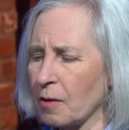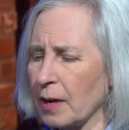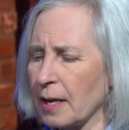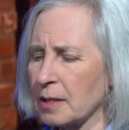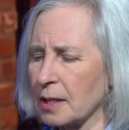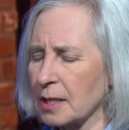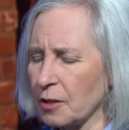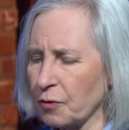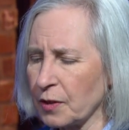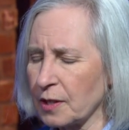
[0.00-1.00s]
is a
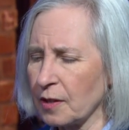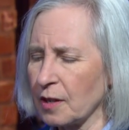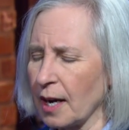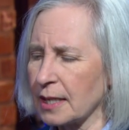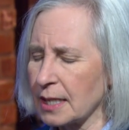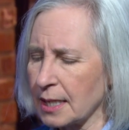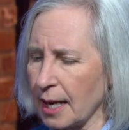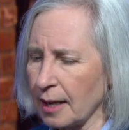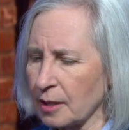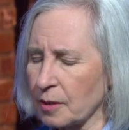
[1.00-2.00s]
difference in the United
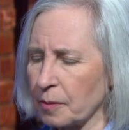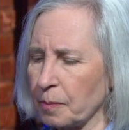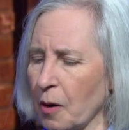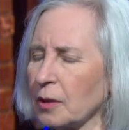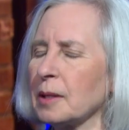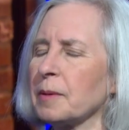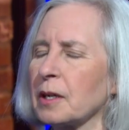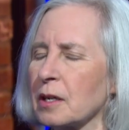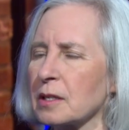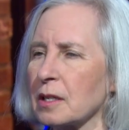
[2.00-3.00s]
States, partly
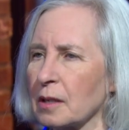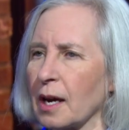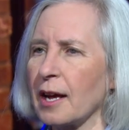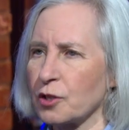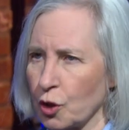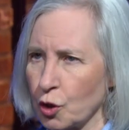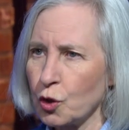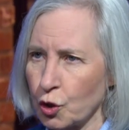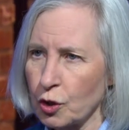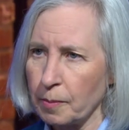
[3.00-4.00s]
because as a
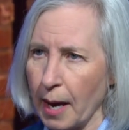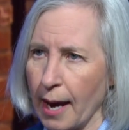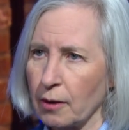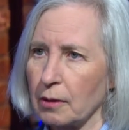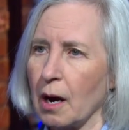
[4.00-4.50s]
constitutional matter,